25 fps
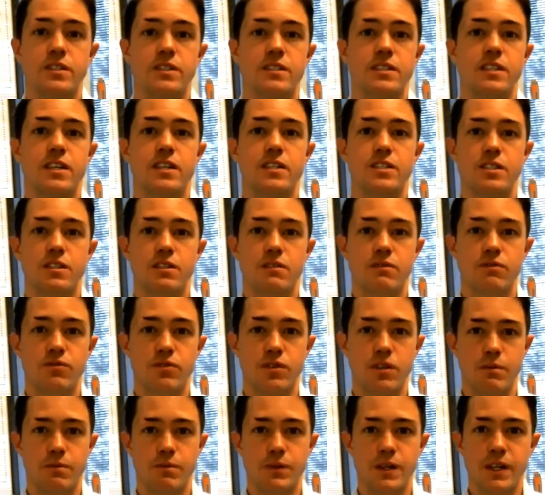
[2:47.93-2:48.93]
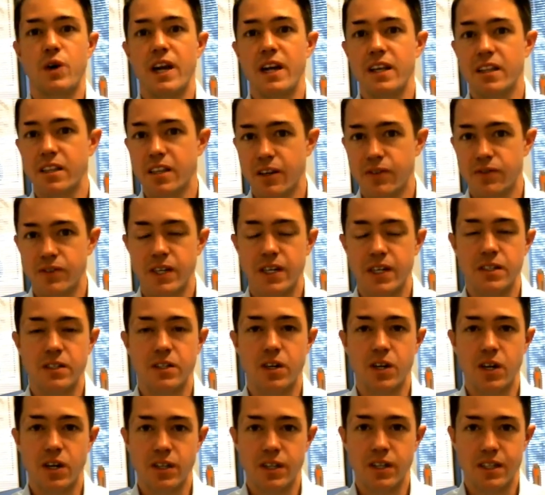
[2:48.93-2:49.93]
the tension from weightlifting,
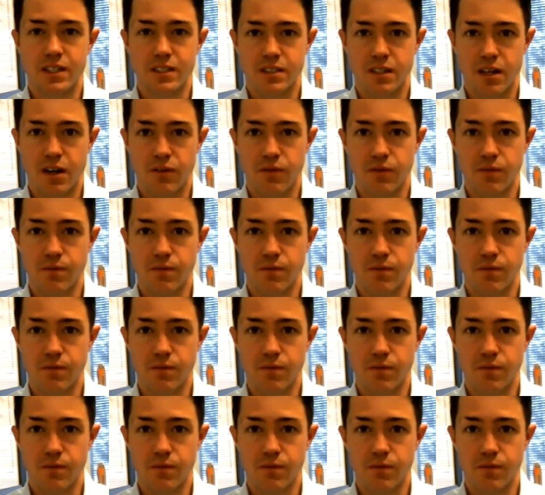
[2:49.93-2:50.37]
all that stuff.